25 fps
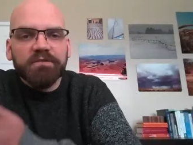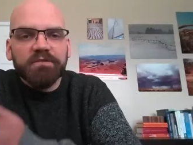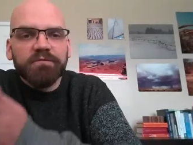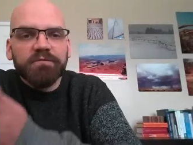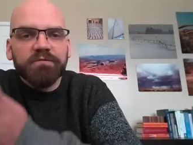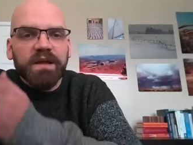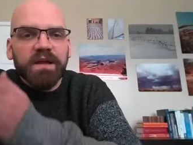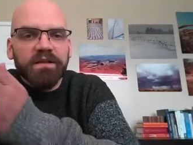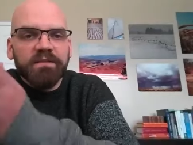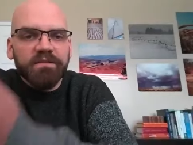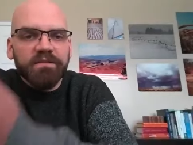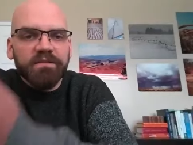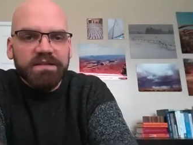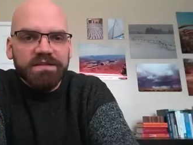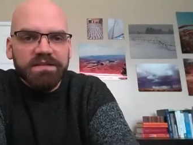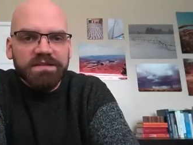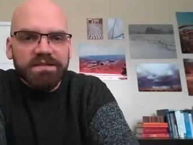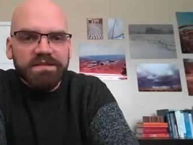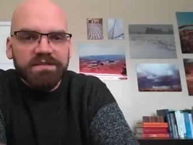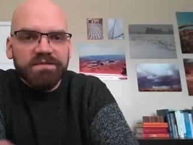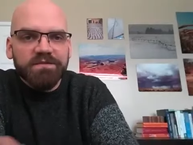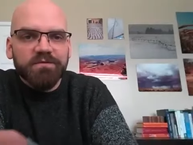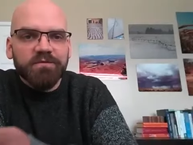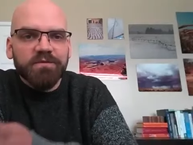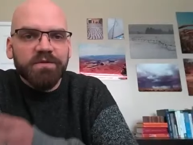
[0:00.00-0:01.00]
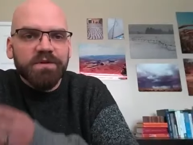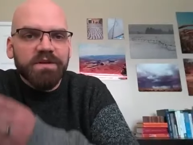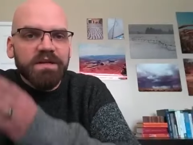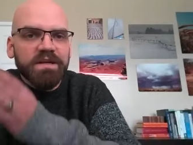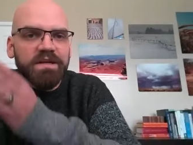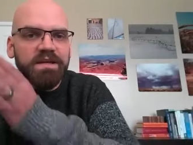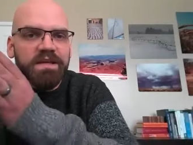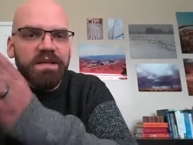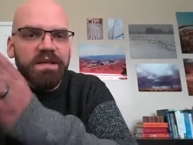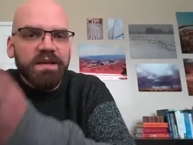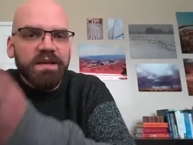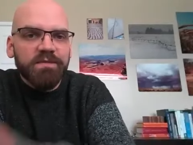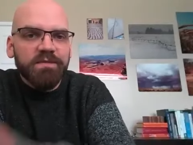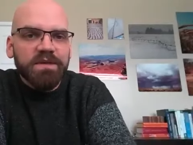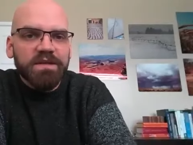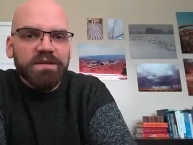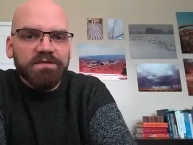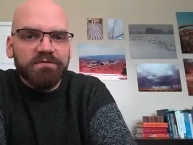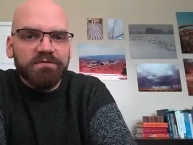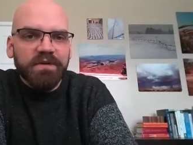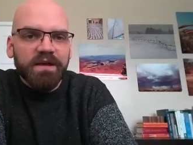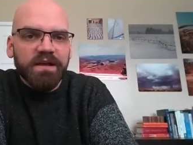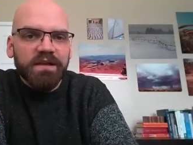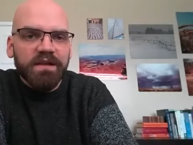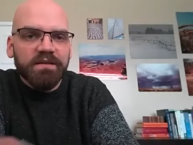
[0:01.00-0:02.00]
relevance we're going to keep
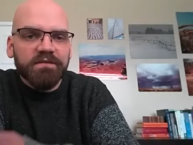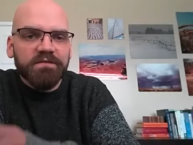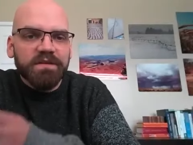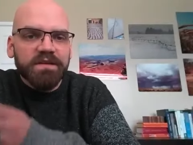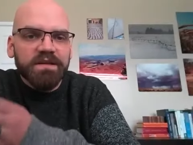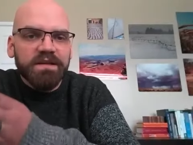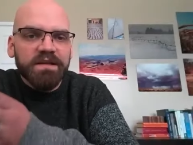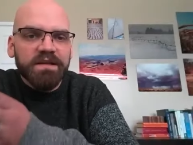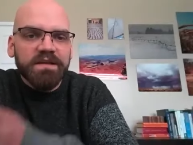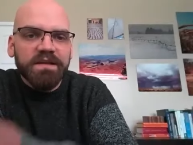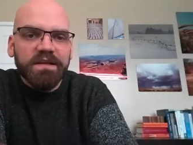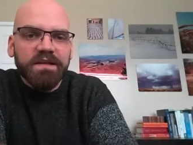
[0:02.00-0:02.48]
this relevant it,